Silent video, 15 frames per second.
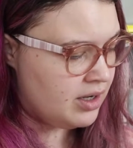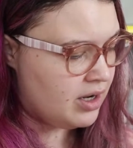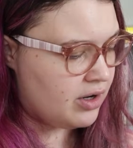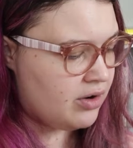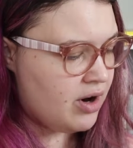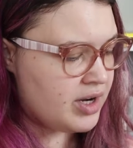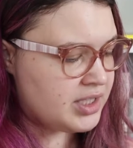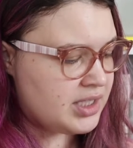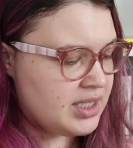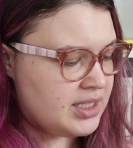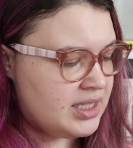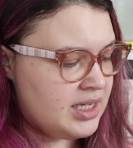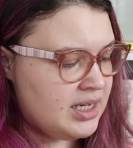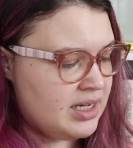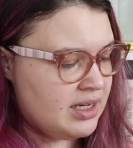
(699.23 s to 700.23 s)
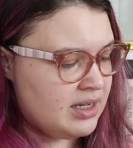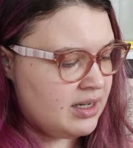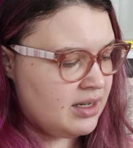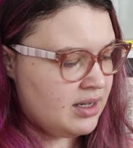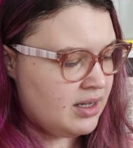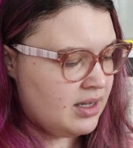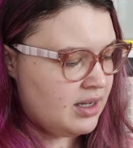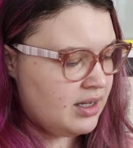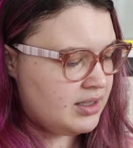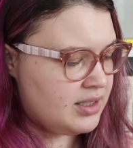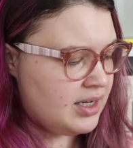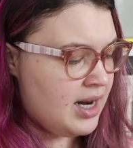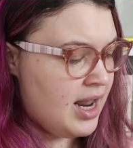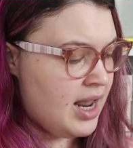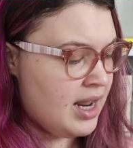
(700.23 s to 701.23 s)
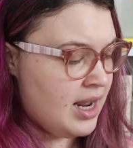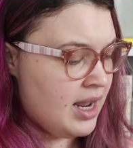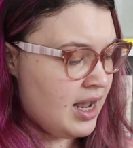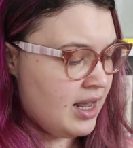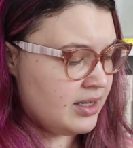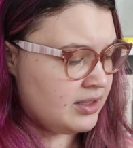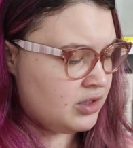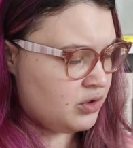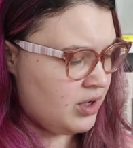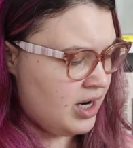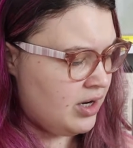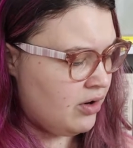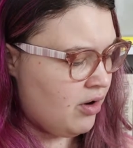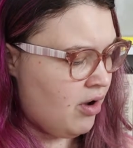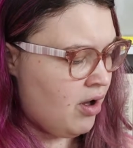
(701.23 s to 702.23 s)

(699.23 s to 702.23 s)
Across the sea, Tanae has trained